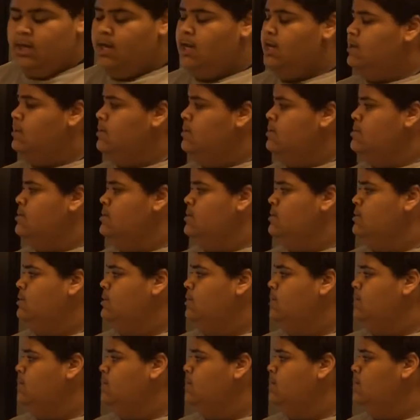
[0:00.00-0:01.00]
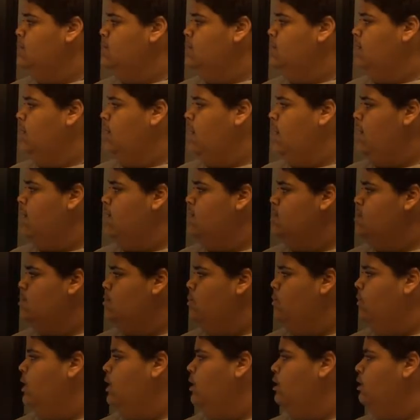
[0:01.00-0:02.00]
And this is the
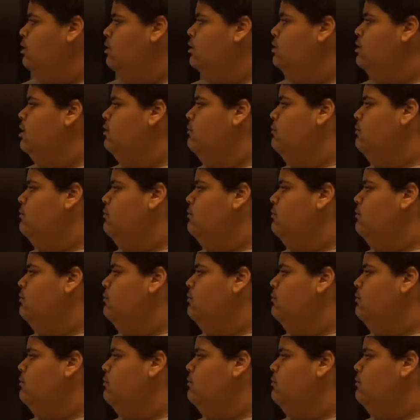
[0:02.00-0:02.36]
chi-square